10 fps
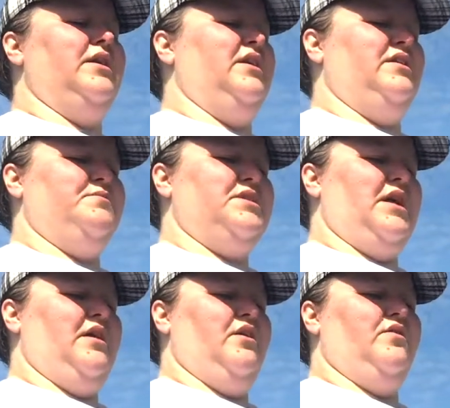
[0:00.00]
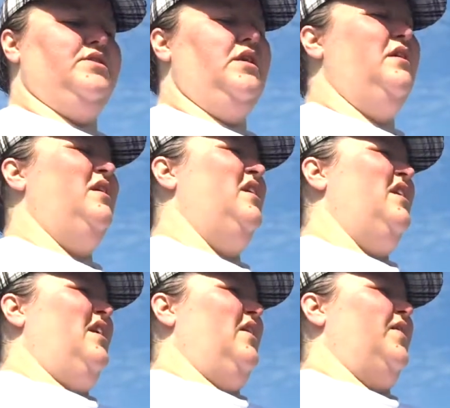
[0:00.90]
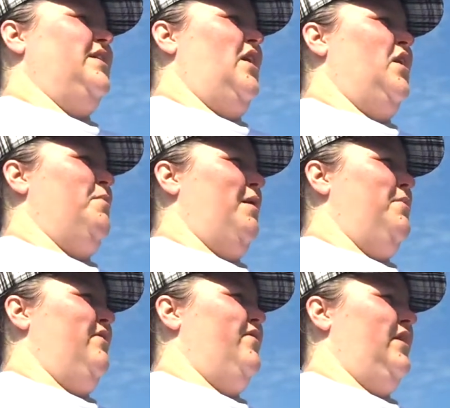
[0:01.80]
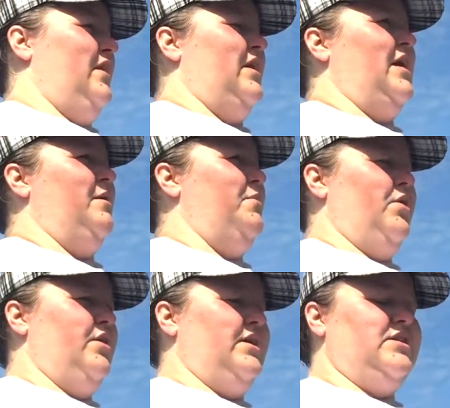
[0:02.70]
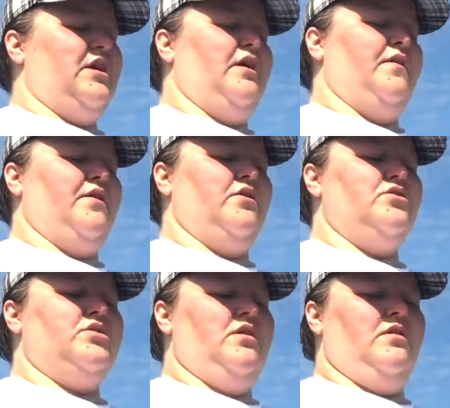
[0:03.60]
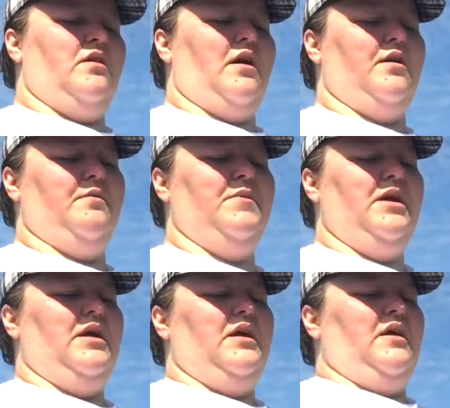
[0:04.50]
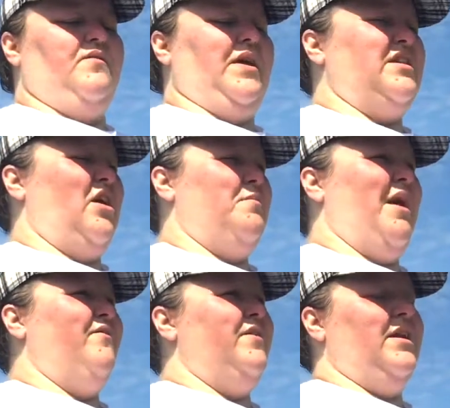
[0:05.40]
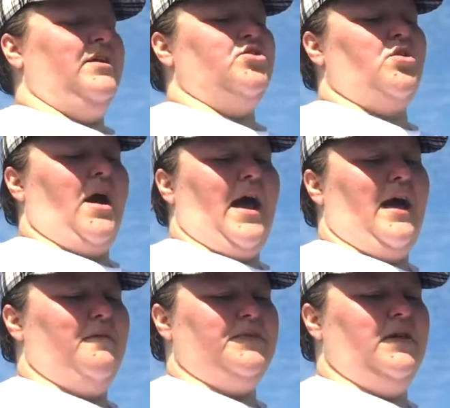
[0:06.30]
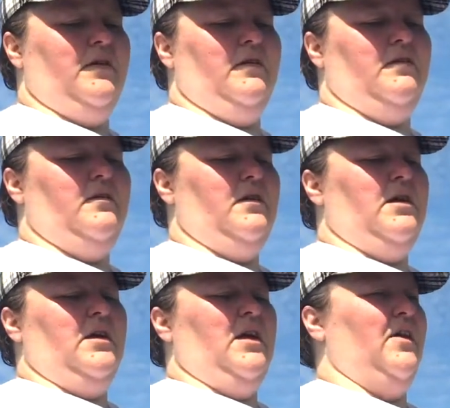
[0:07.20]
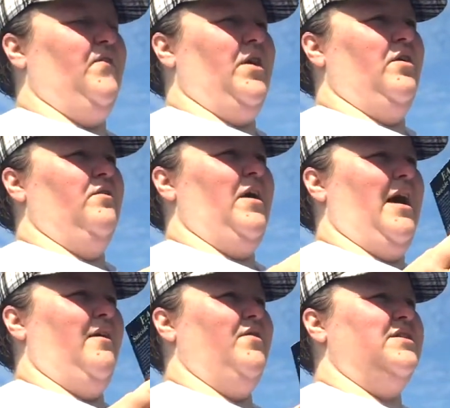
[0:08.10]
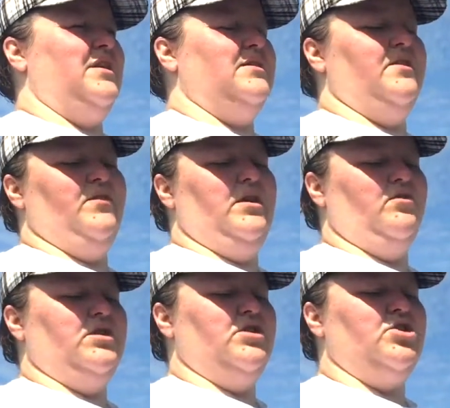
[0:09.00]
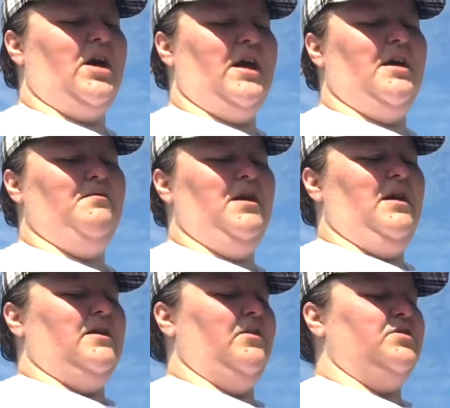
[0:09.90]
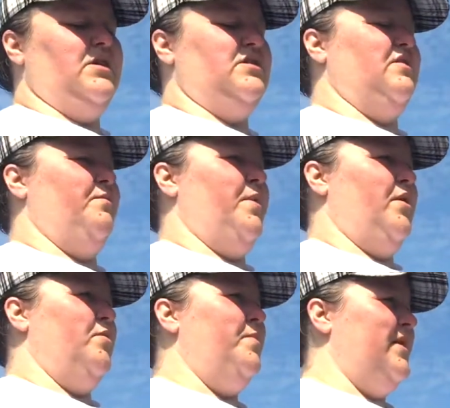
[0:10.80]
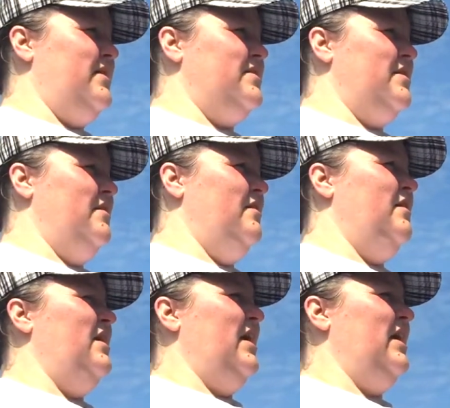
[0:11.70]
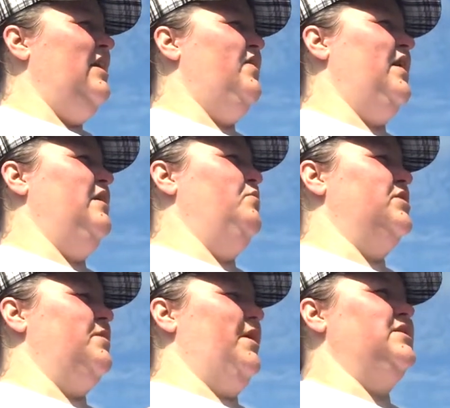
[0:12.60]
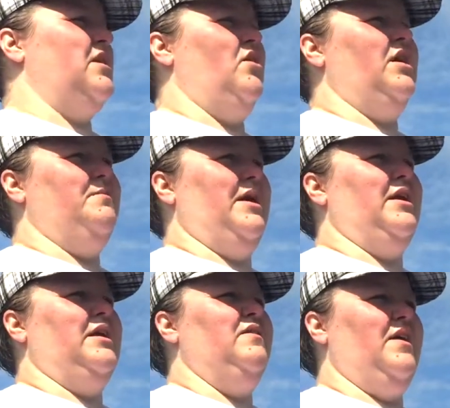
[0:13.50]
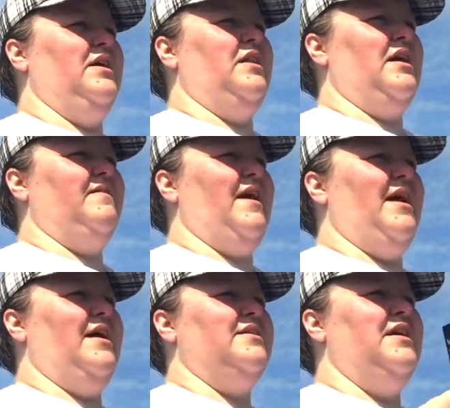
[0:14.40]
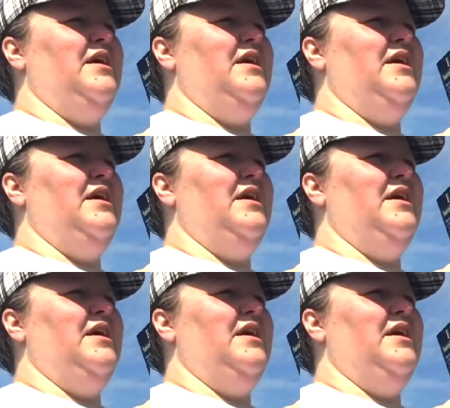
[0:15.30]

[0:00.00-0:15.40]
killing themselves, if they talk about feeling like a burden to others, if they talk about feeling trapped, if they have excessive guilt and shame, no sense of purpose, anything, when somebody's talking about anything like that,